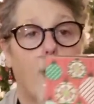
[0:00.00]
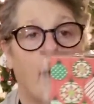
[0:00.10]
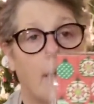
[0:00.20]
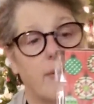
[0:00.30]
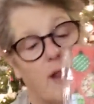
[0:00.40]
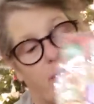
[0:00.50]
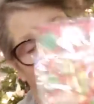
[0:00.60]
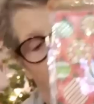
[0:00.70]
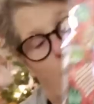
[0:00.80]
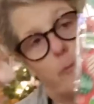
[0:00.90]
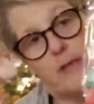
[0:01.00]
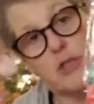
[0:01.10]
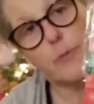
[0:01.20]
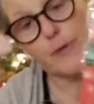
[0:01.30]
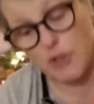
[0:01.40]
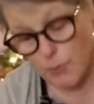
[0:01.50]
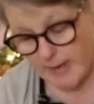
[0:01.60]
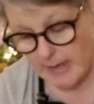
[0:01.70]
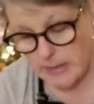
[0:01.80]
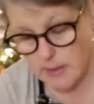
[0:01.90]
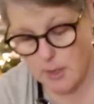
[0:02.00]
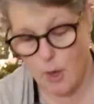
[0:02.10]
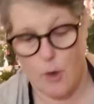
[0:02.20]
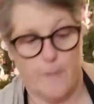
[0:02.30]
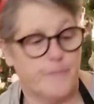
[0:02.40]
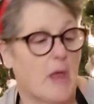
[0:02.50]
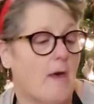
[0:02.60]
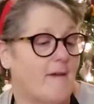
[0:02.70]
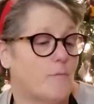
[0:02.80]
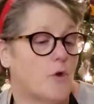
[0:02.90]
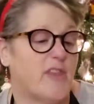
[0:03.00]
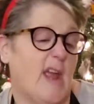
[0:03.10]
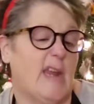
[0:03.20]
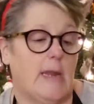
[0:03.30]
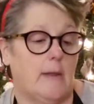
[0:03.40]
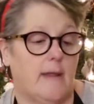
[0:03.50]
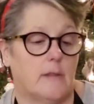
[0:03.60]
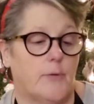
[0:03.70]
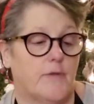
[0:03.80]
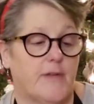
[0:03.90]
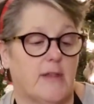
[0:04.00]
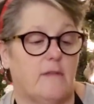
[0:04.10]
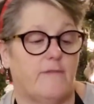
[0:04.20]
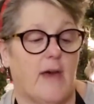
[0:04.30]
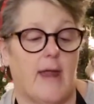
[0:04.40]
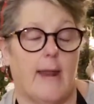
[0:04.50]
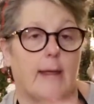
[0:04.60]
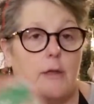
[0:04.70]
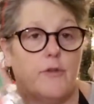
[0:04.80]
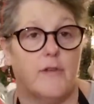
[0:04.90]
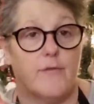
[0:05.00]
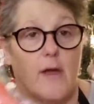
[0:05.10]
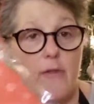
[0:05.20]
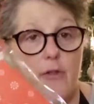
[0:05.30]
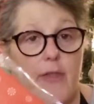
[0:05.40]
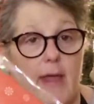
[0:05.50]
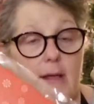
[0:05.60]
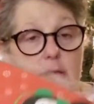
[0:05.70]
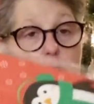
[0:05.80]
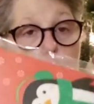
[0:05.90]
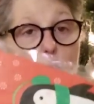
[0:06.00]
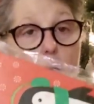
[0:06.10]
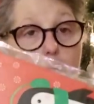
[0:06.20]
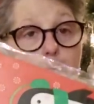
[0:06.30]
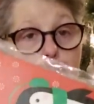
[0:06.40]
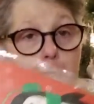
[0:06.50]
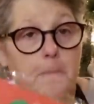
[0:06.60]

Uh, but I thought that would be super sweet. So I'll have more than I need, and that's perfectly fine. I can use it for other things as well.